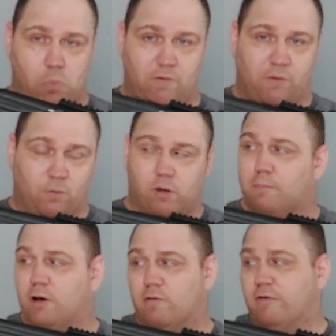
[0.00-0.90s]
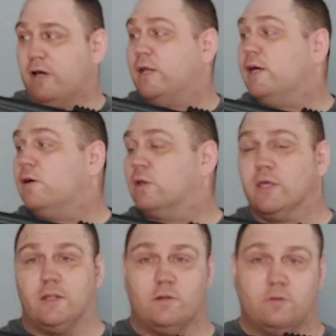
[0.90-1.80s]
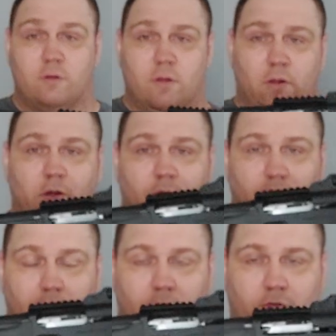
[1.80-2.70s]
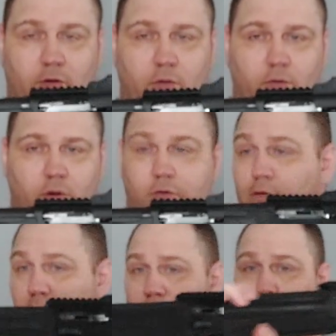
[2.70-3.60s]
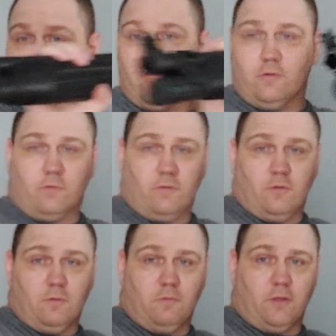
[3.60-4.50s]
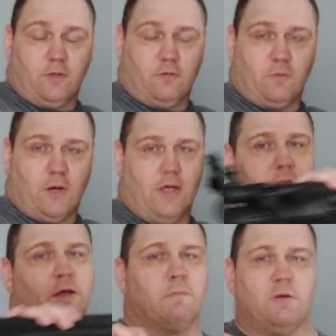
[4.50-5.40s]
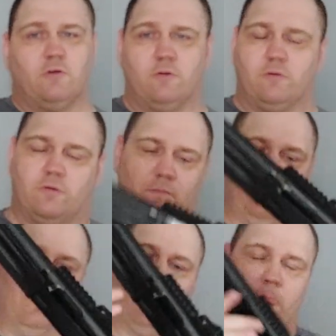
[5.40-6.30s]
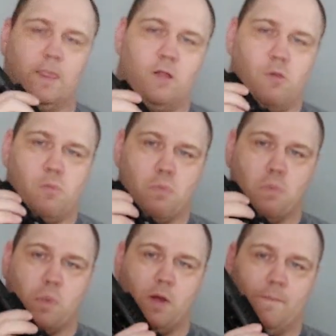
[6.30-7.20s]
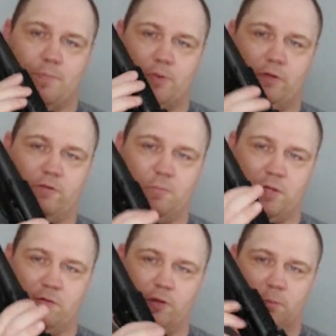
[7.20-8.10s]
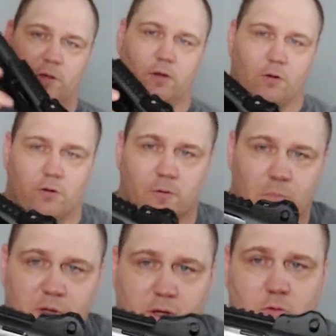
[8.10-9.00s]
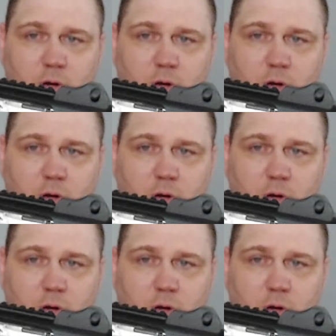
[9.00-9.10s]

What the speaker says: If I want a modified, I'll get it. So, she has choke tubes. That's why I like my choke tubes. This piece up here, your pick